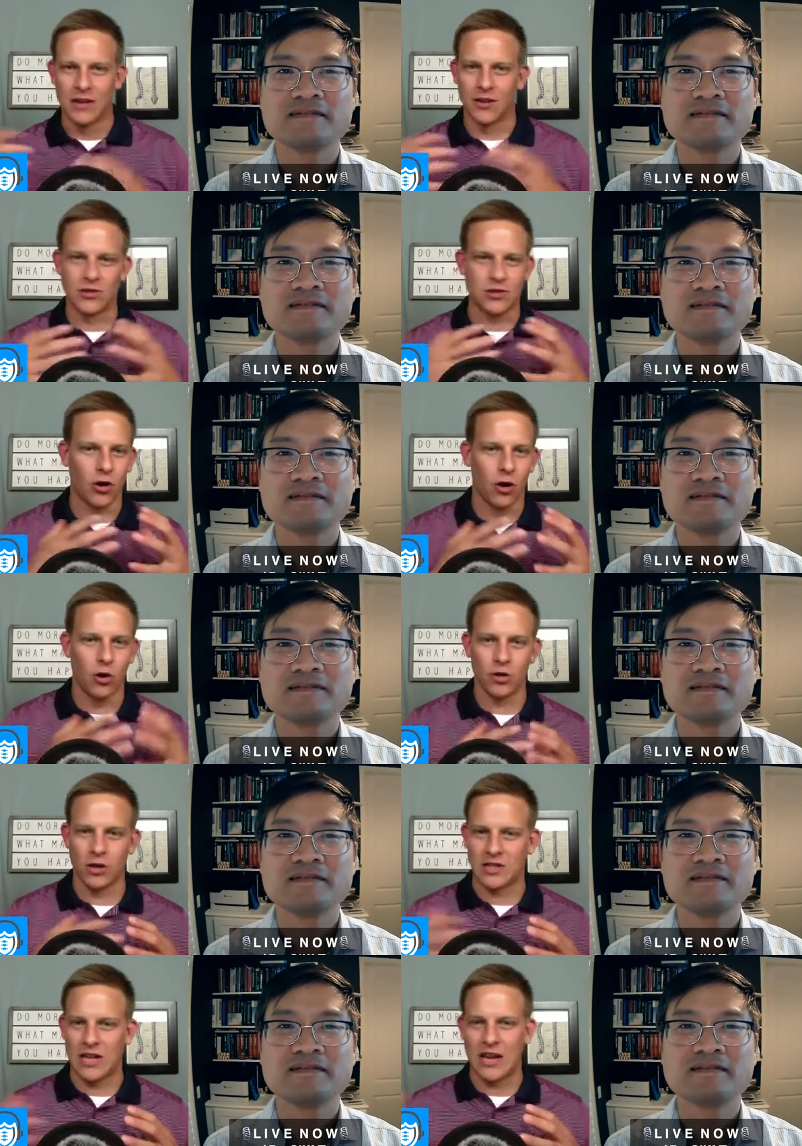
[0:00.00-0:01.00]
Speaker 1: Let's go.
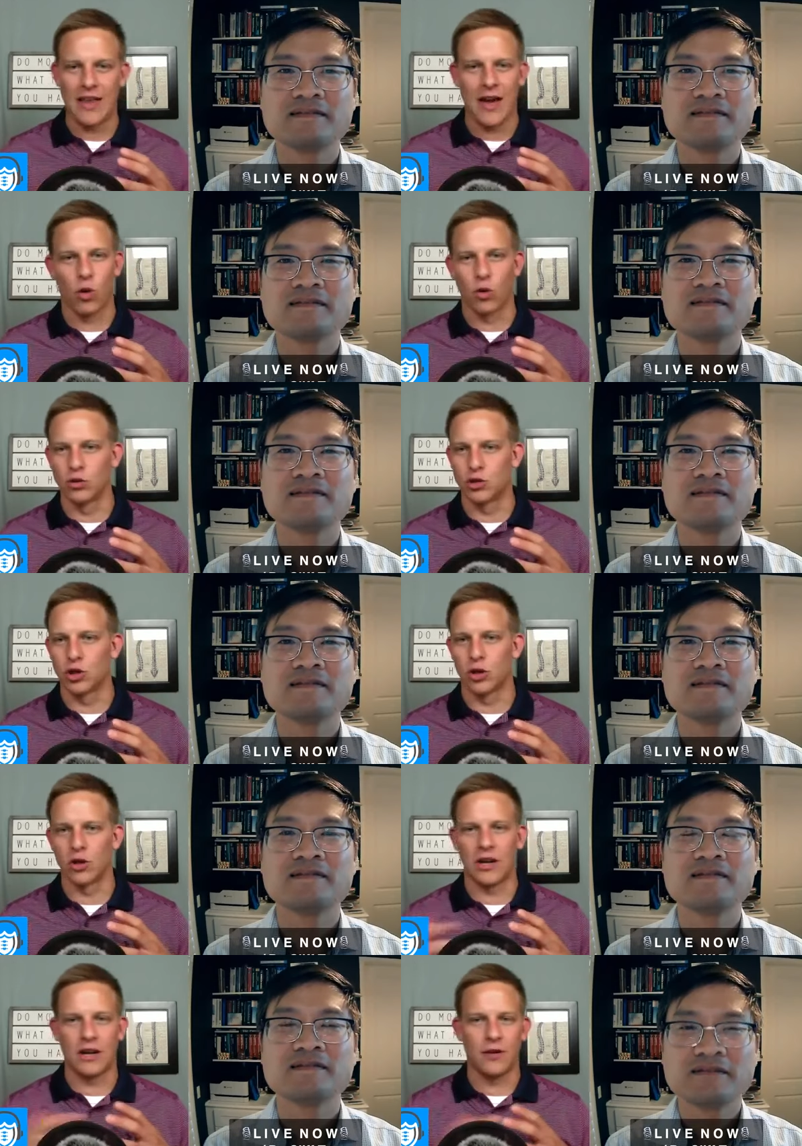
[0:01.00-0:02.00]
Let's take that whole
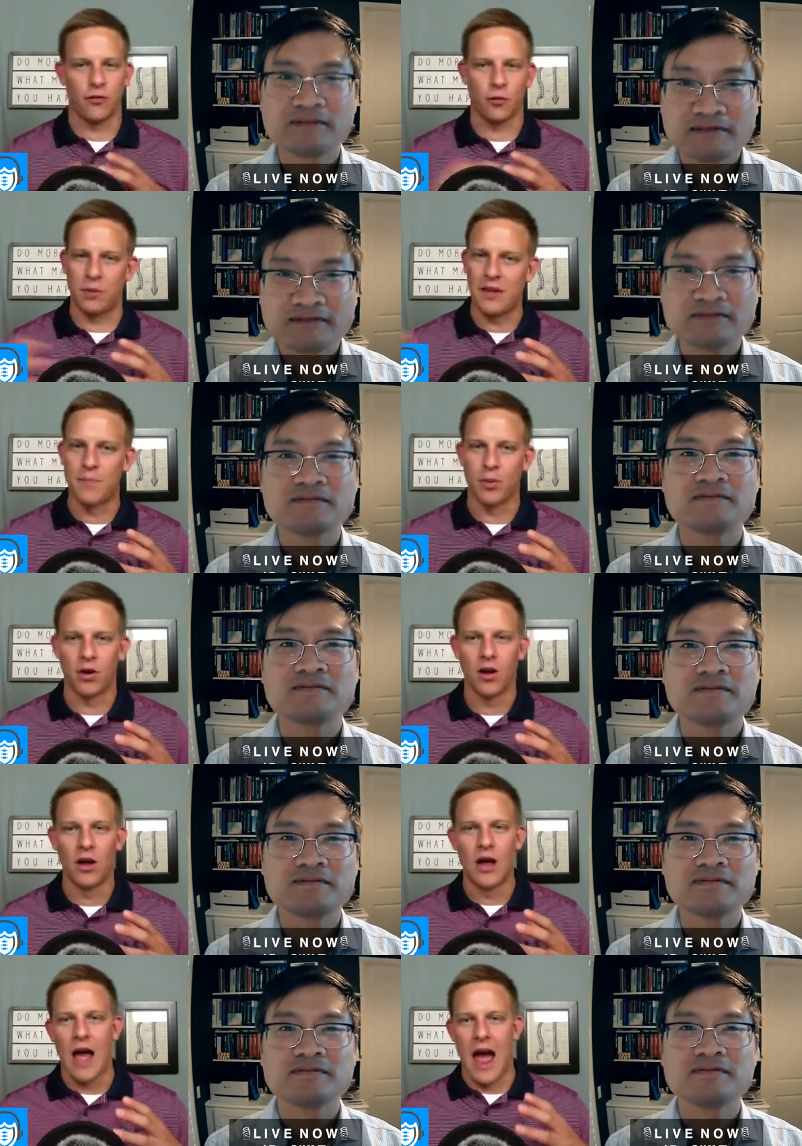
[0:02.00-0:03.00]
journey for people
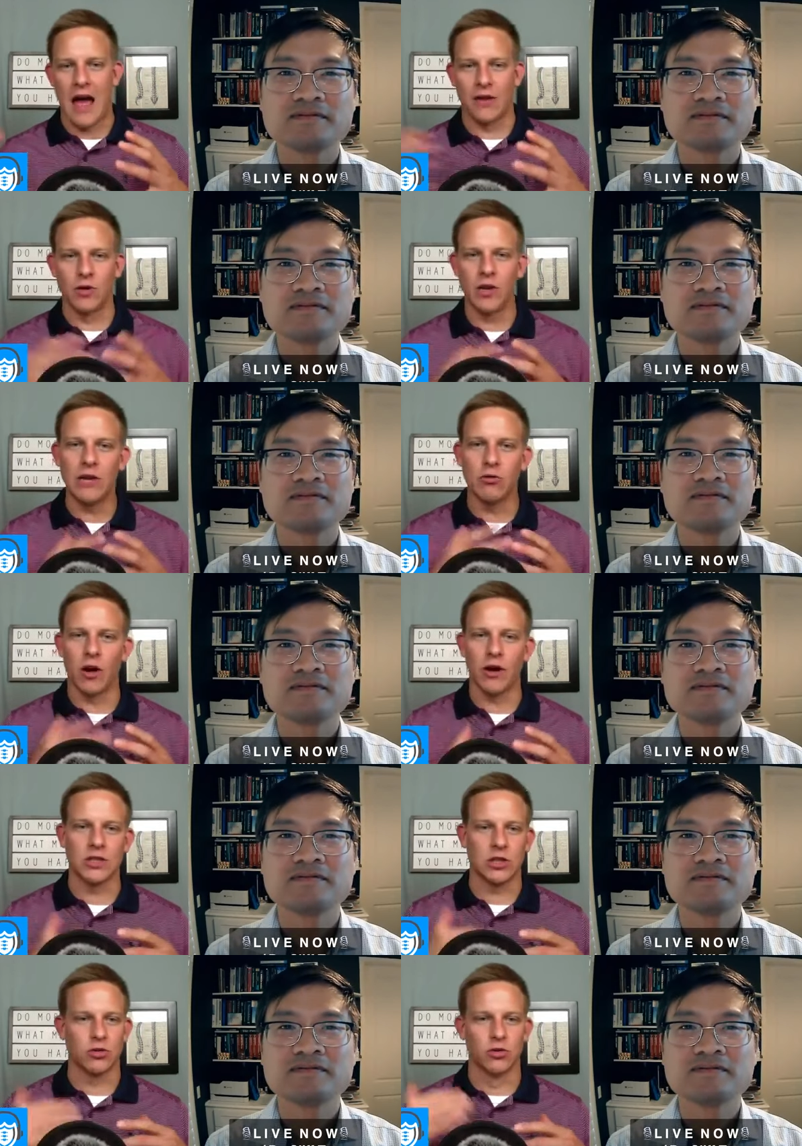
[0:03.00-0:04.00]
and really run
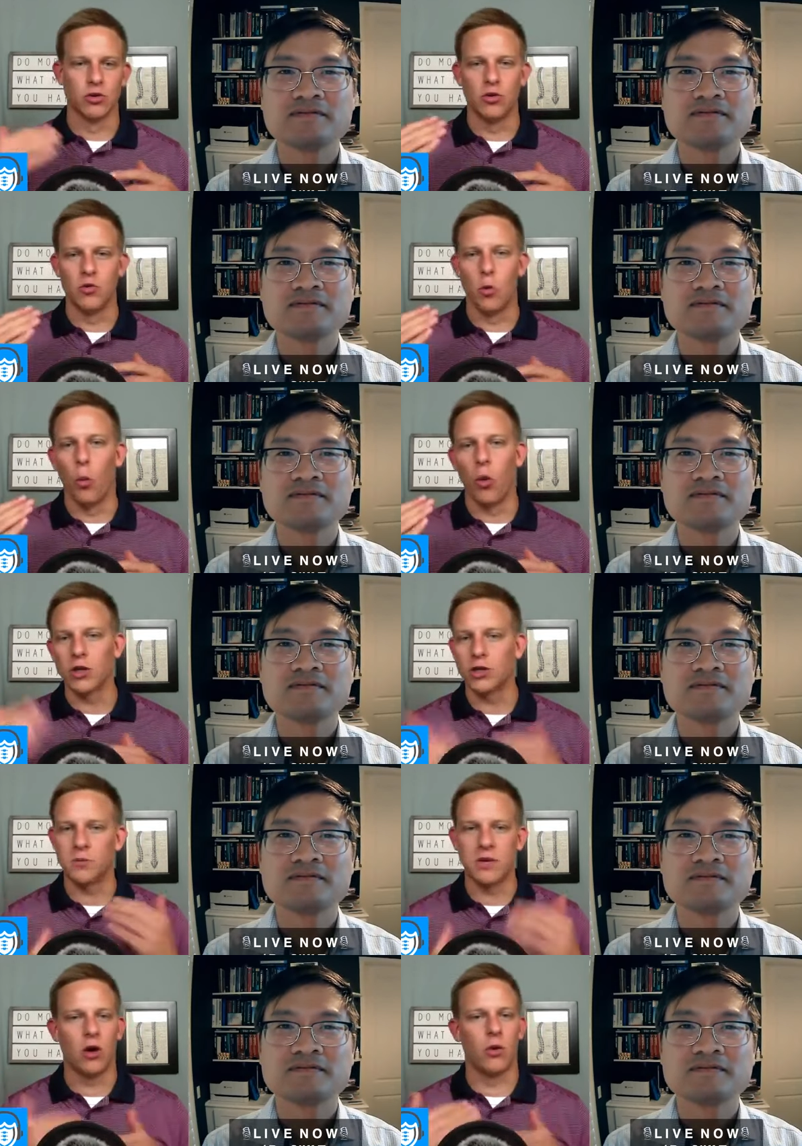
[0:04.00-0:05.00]
us through what
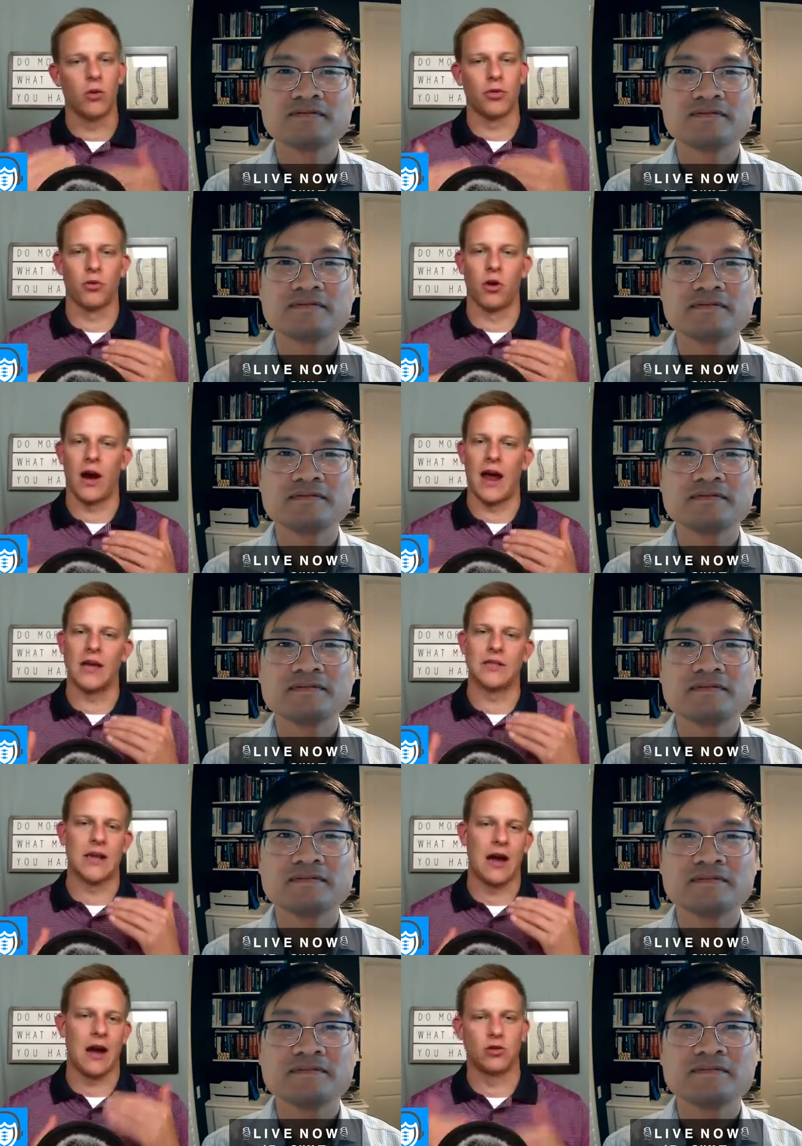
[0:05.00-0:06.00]
should be going through our heads.
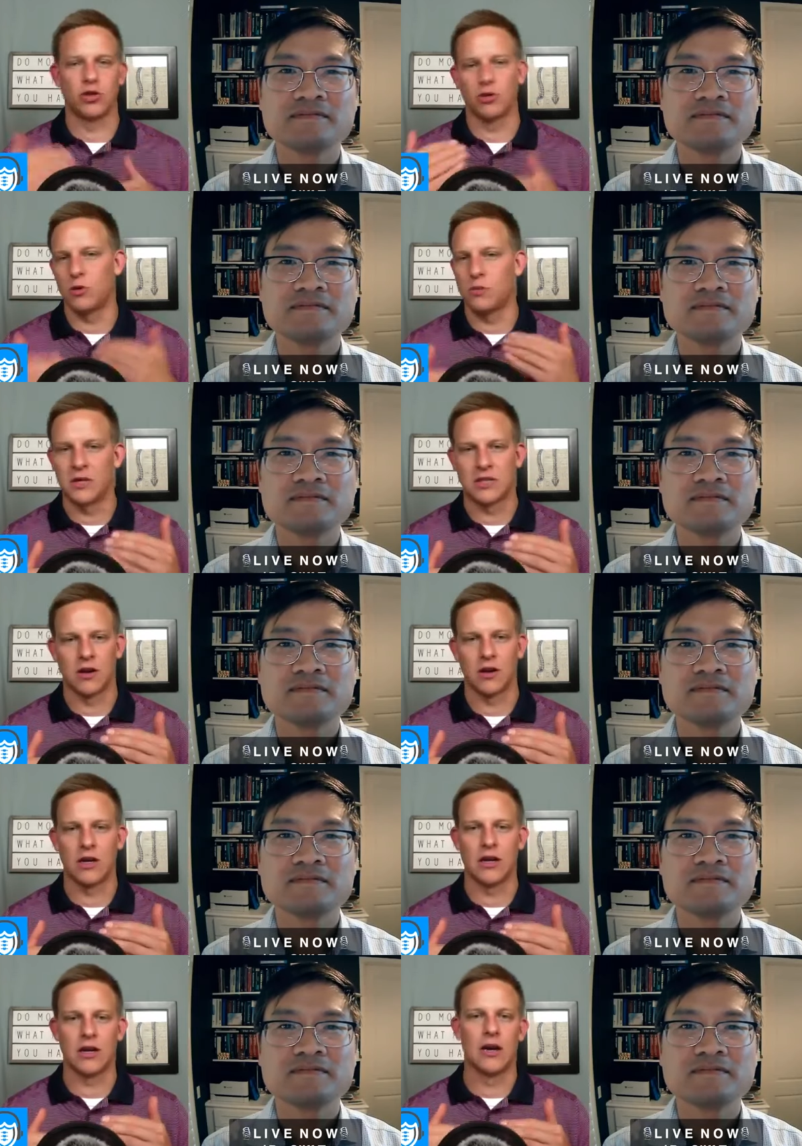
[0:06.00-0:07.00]
How should we be
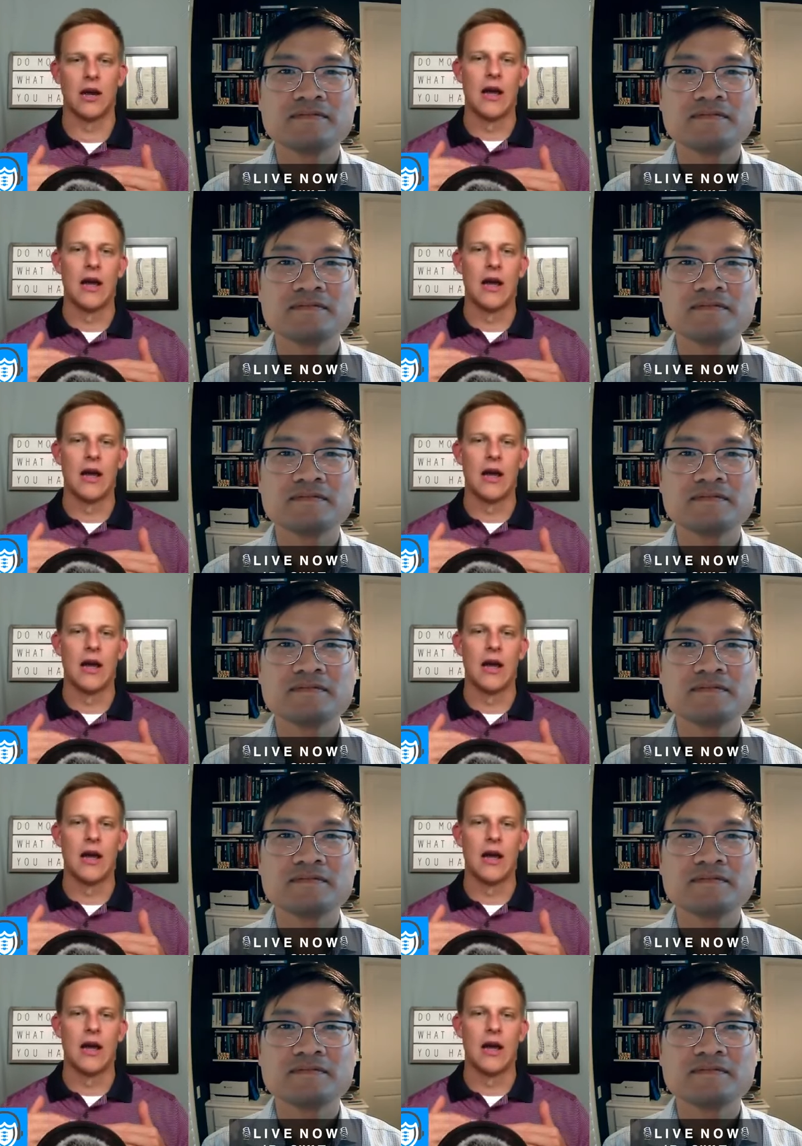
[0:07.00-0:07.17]
studying?